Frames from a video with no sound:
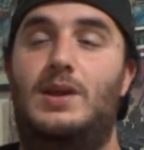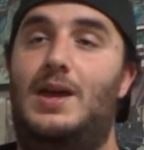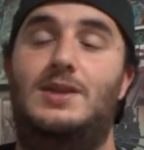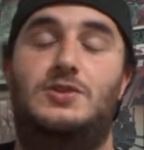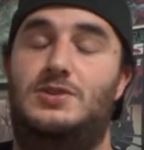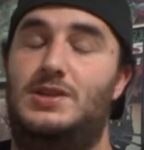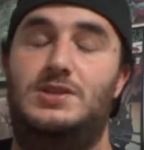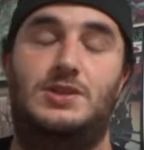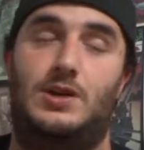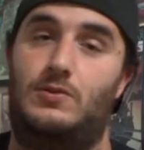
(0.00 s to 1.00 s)
and just in
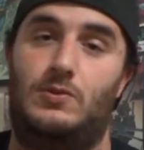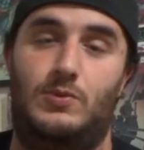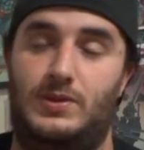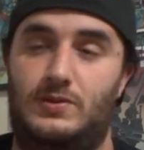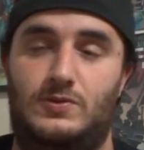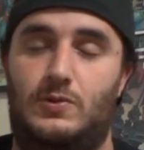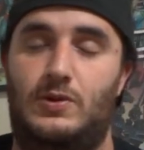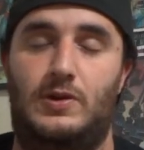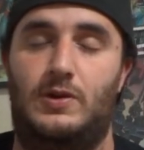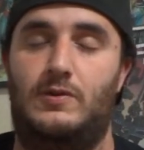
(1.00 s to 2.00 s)
general with the
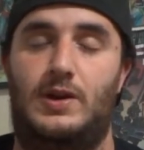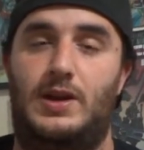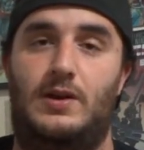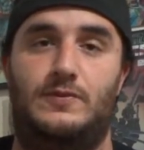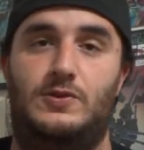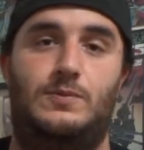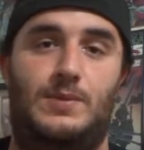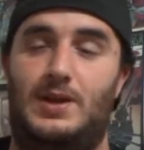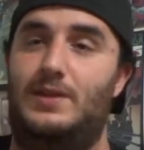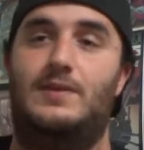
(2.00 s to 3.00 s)
story arc right now of
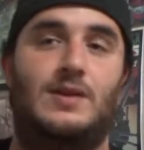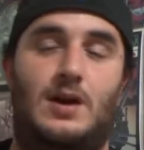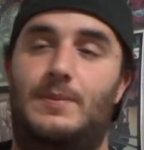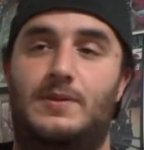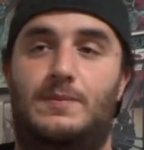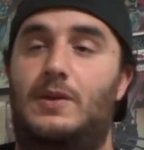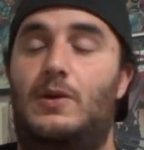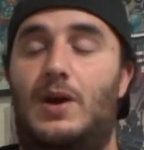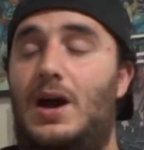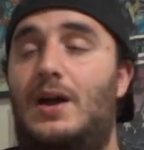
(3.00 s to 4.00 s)
Superman in the comments
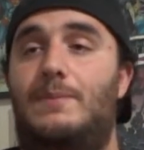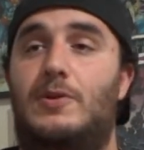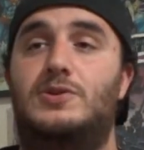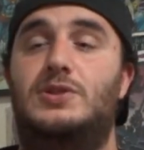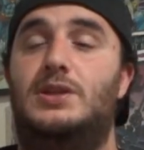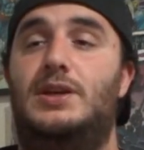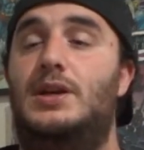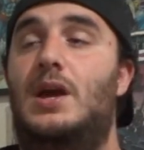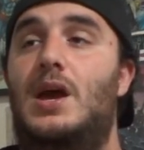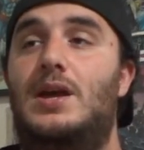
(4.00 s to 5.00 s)
below. I
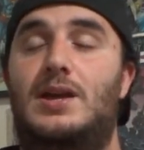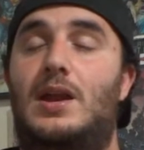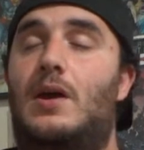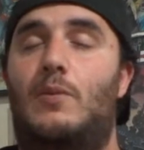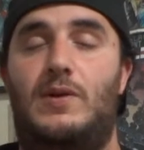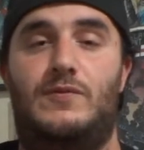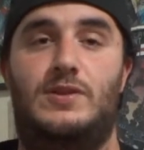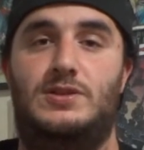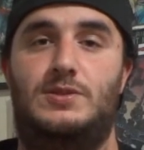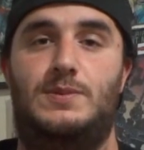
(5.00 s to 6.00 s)
personally cannot wait for
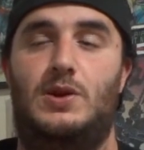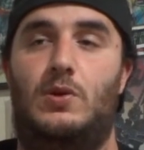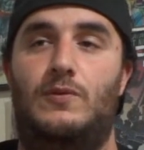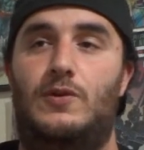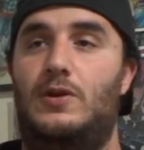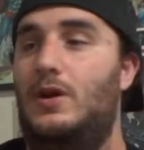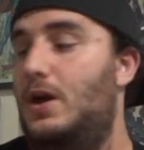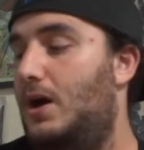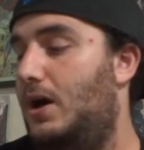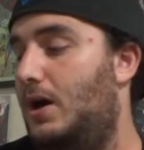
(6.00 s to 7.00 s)
this to be over.
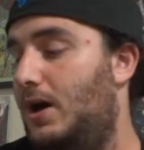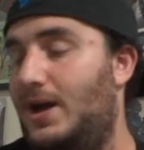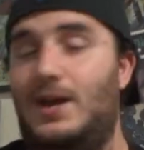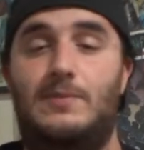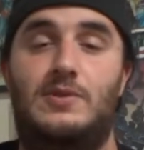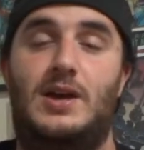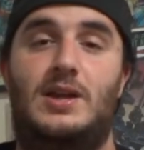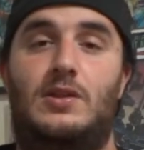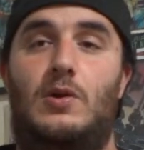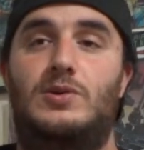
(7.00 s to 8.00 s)
I am
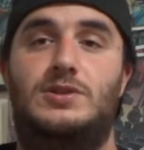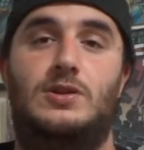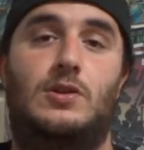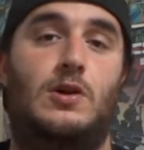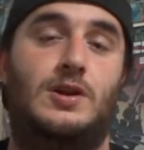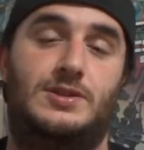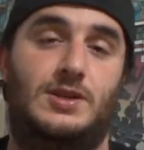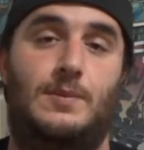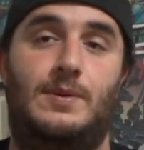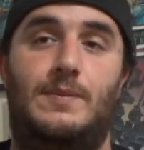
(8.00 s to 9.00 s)
glad Lois and Clark is
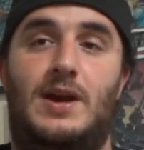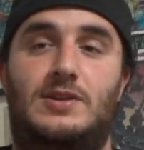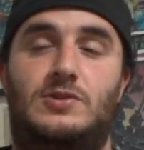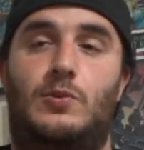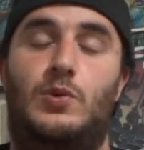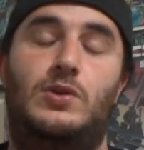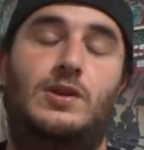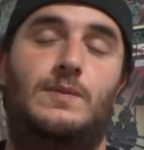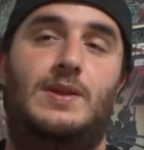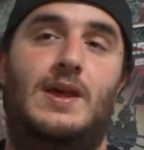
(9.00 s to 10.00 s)
coming back, so it will
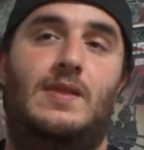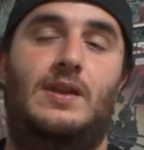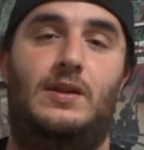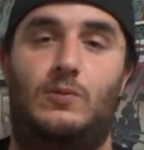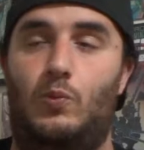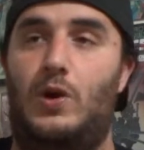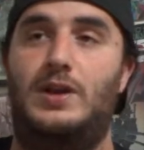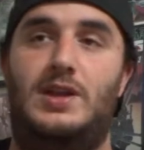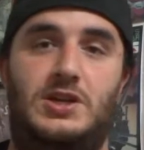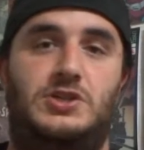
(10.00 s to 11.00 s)
give me that little
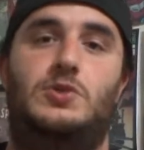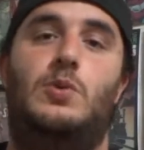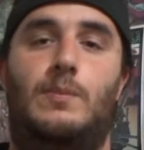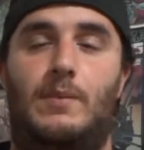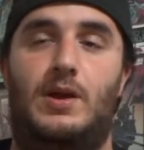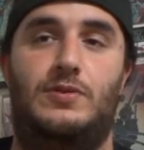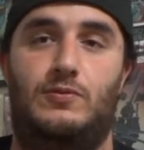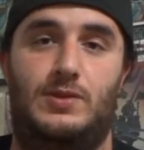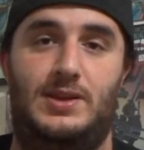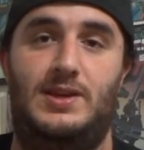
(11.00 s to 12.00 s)
one issue a month
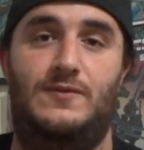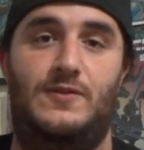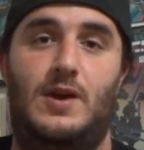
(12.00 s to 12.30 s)
relief